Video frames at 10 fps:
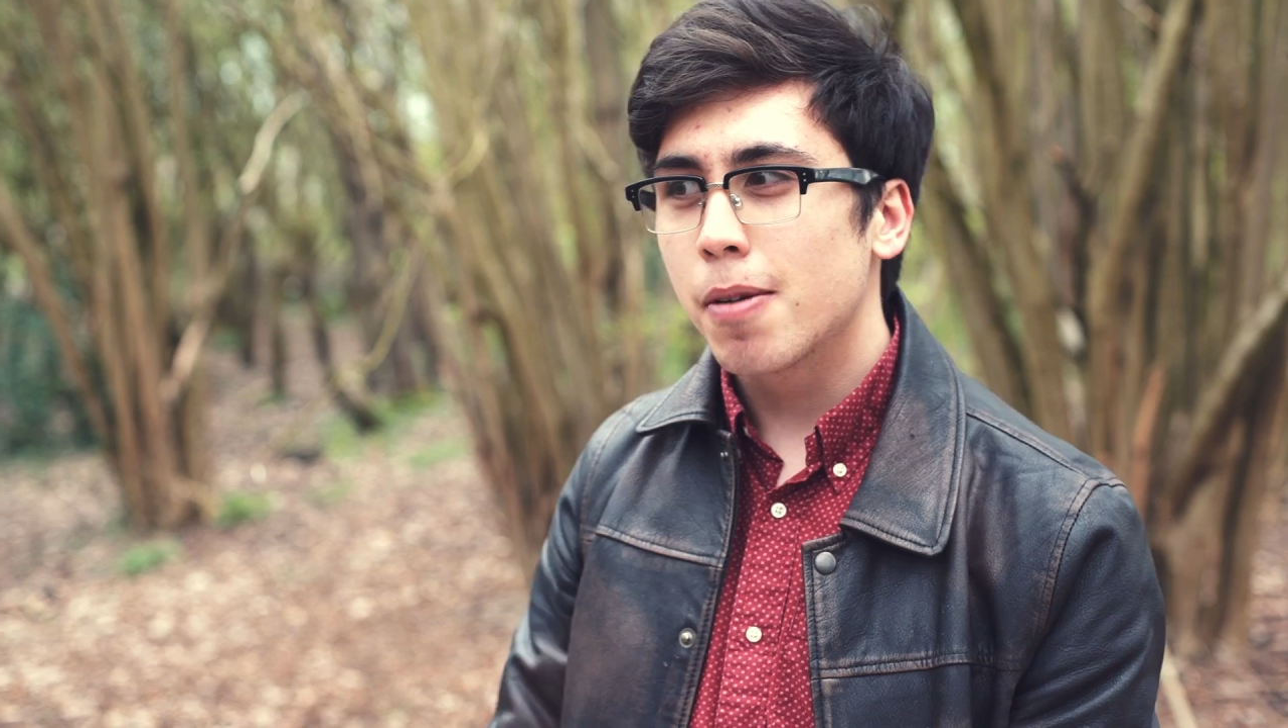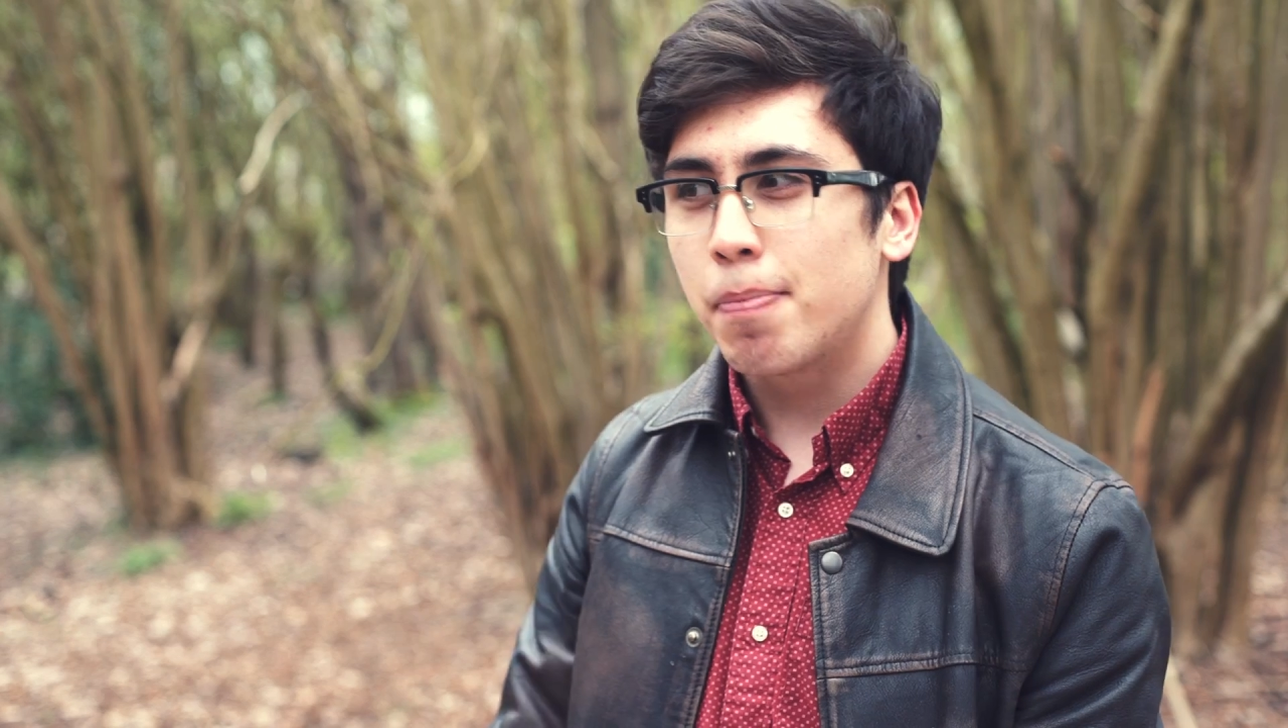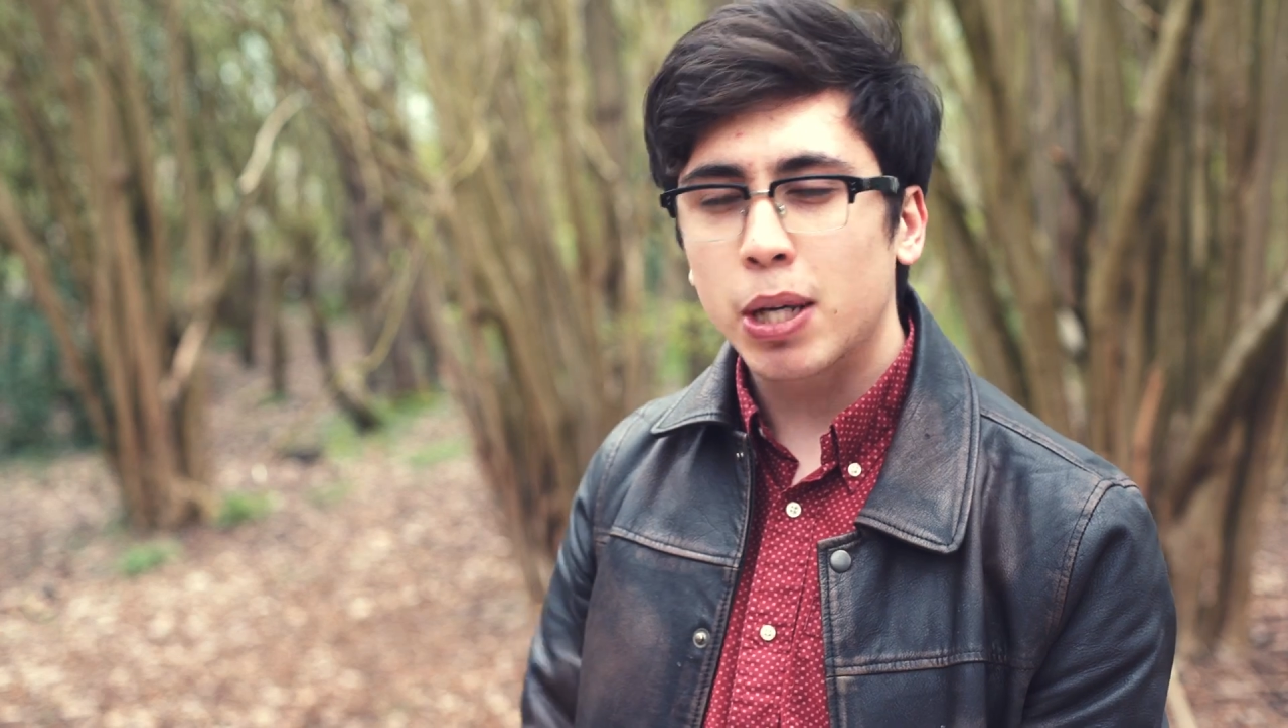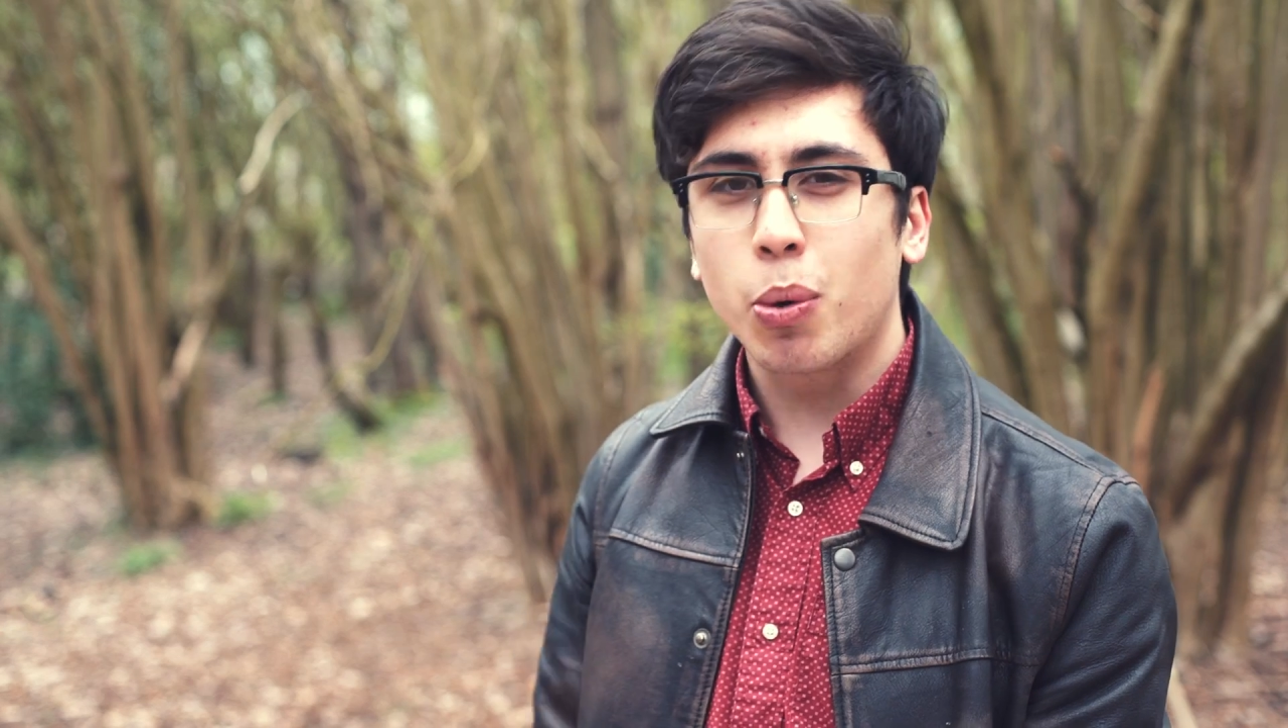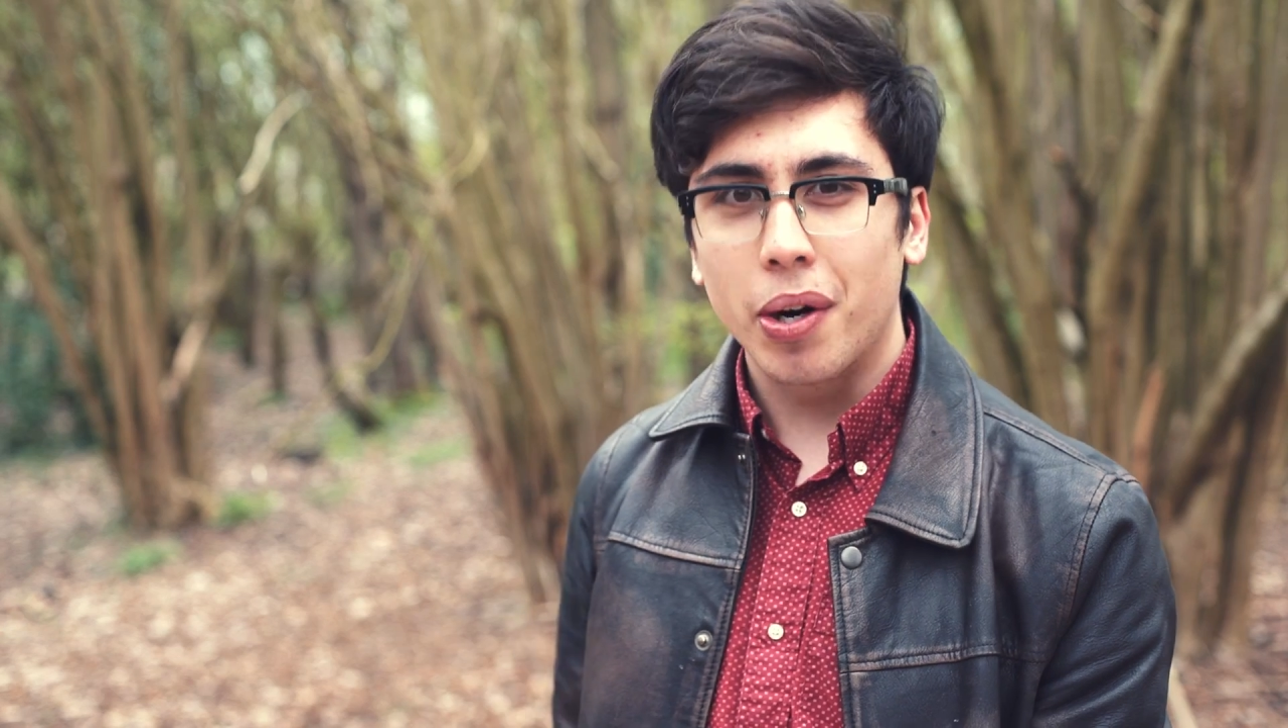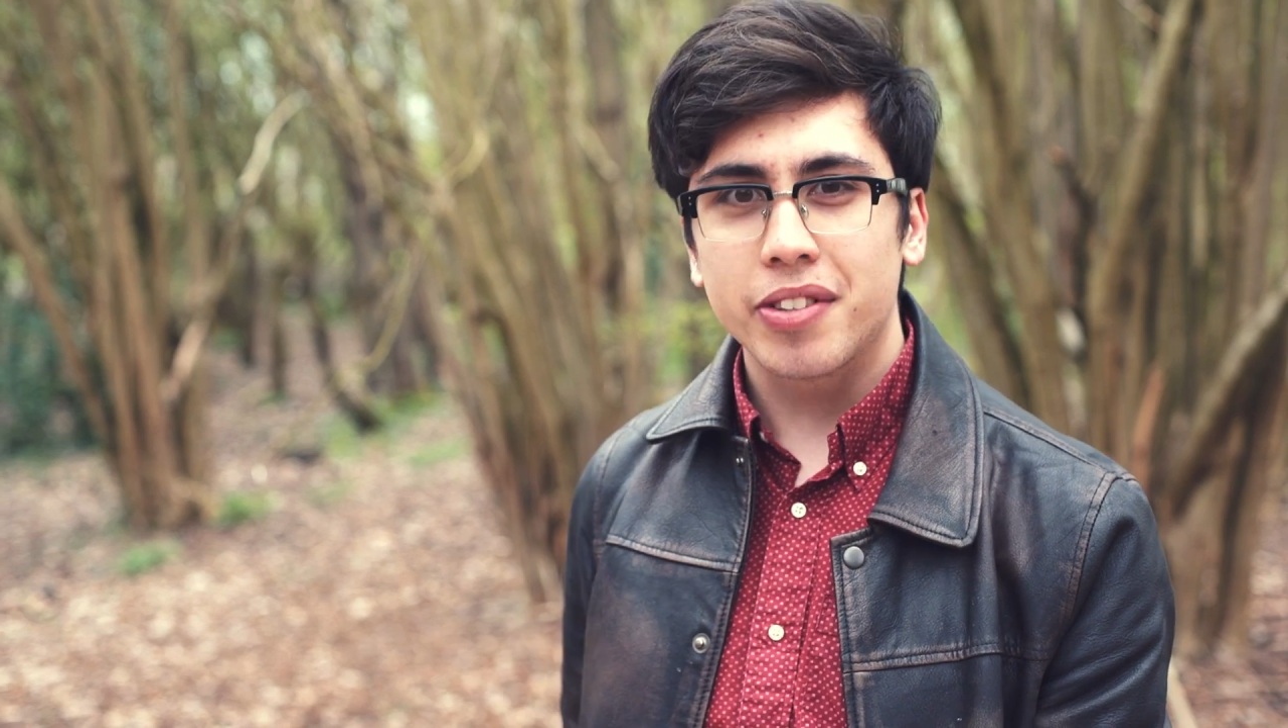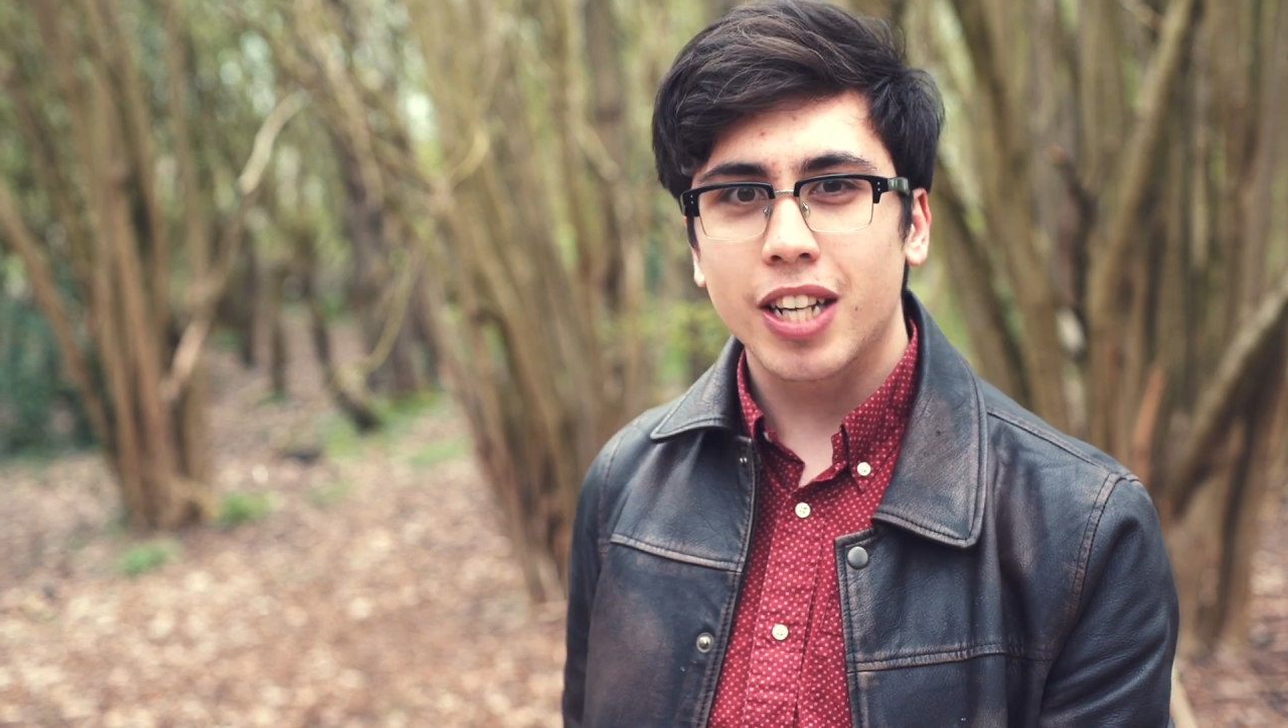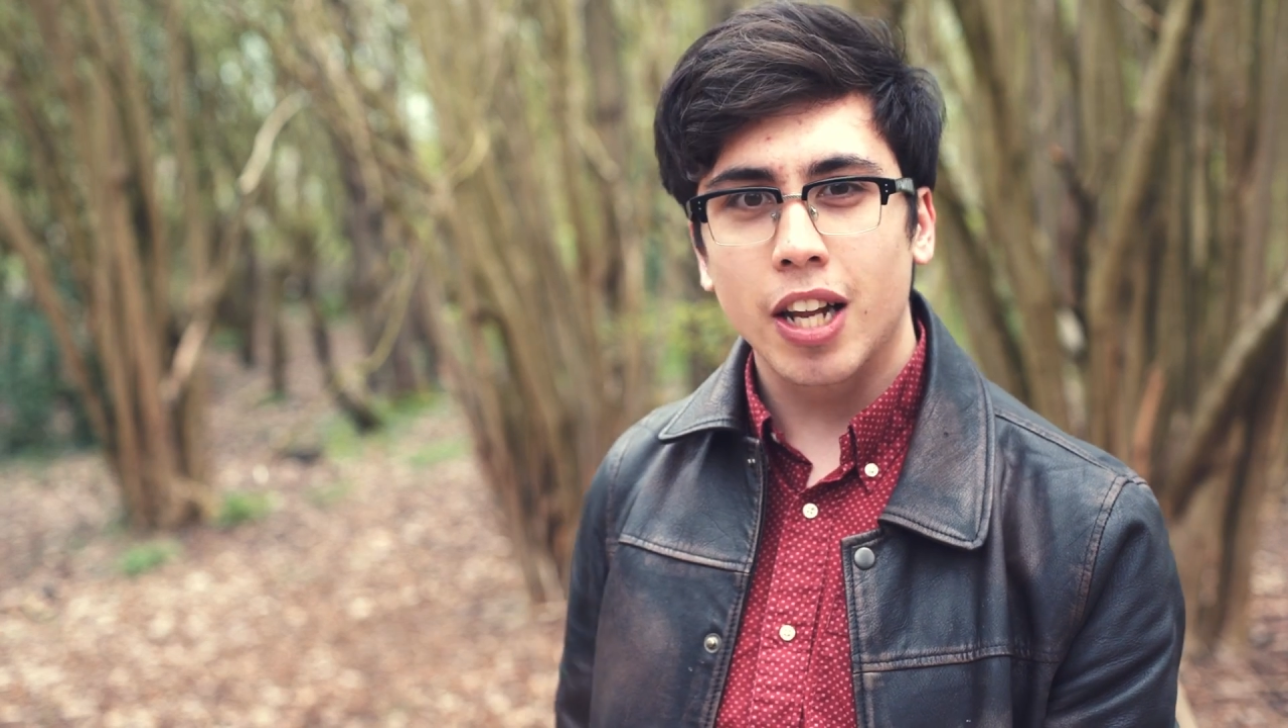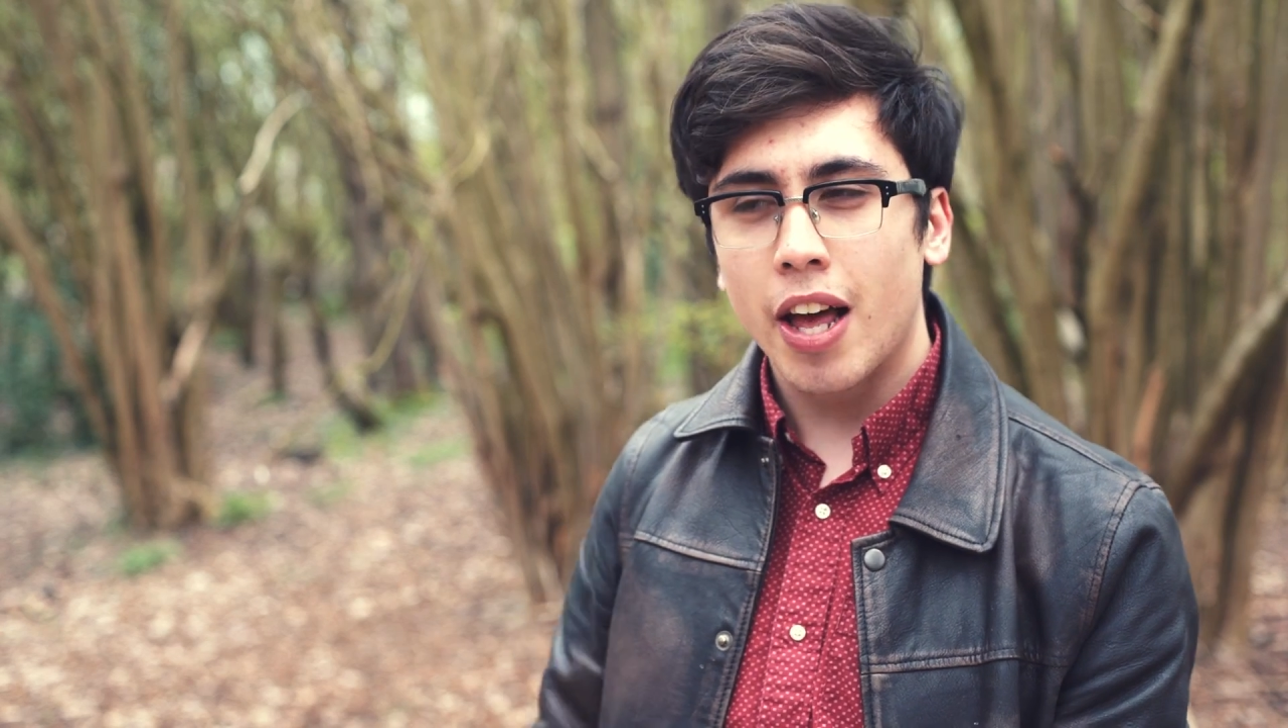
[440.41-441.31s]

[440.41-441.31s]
my quality of